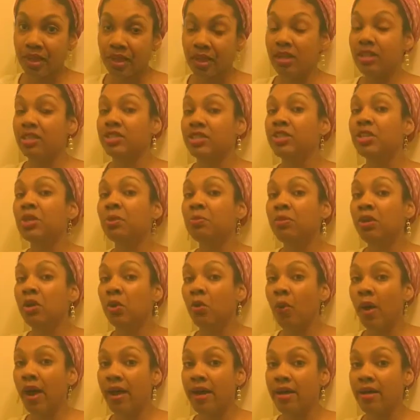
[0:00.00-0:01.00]
And it took me a
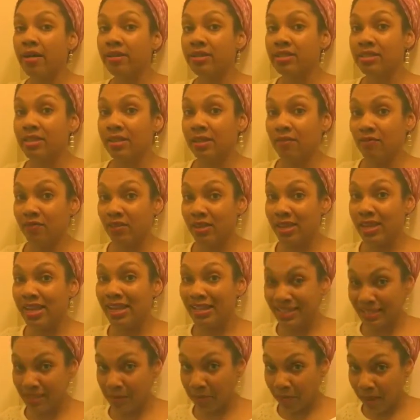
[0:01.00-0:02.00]
while to
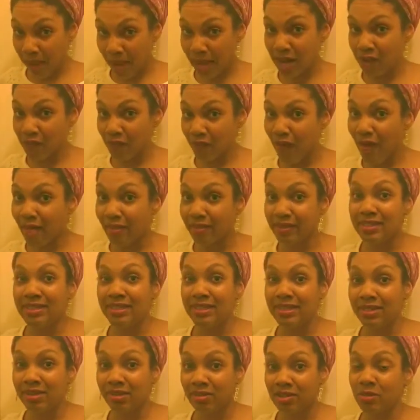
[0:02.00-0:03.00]
get somebody to
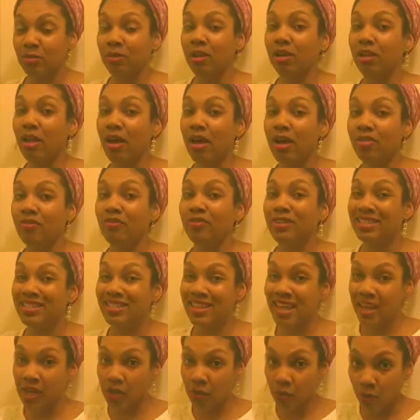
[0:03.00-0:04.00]
volunteer some cloth for the
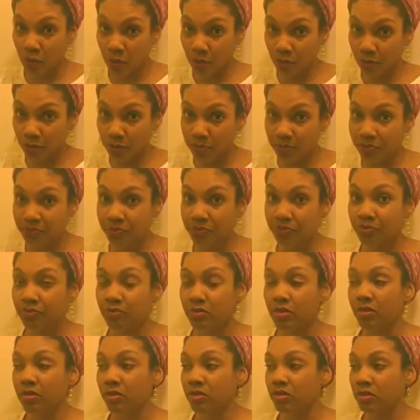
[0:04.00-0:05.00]
second wound.
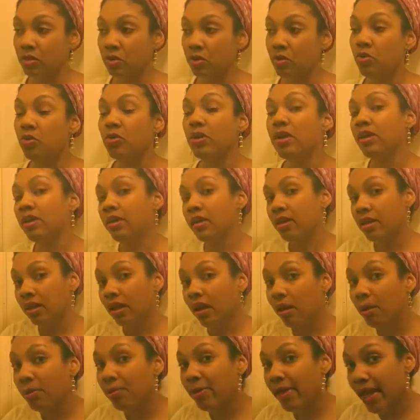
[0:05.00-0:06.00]
So
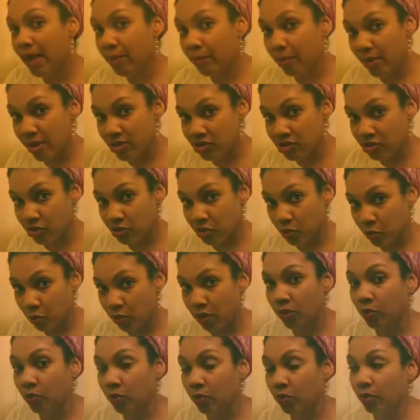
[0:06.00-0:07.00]
I'm applying pressure to
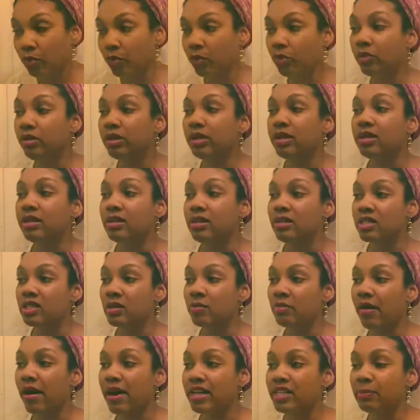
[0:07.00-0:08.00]
one wound,
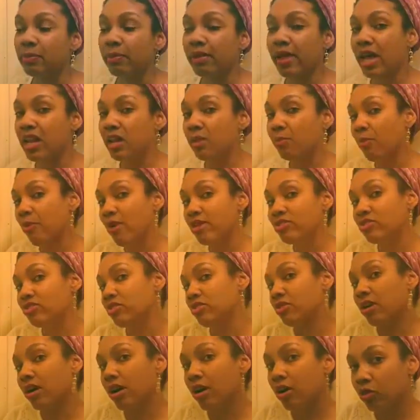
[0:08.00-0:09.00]
somebody's applying the pressure
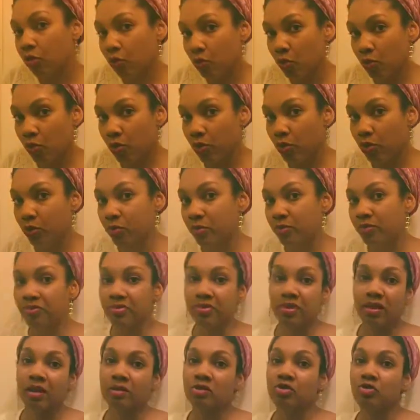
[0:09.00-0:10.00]
to the other wound.
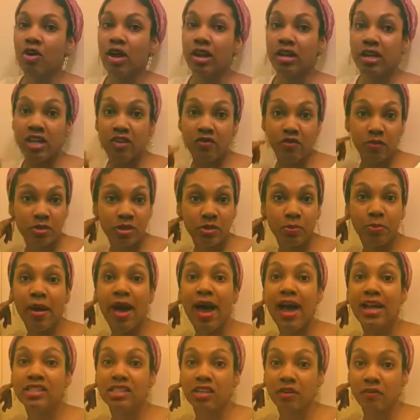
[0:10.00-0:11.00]
I'm trying to give them some
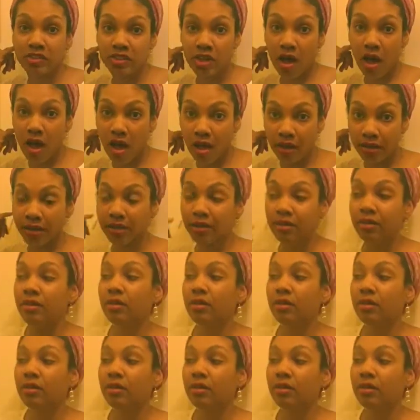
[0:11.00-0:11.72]
positive talk.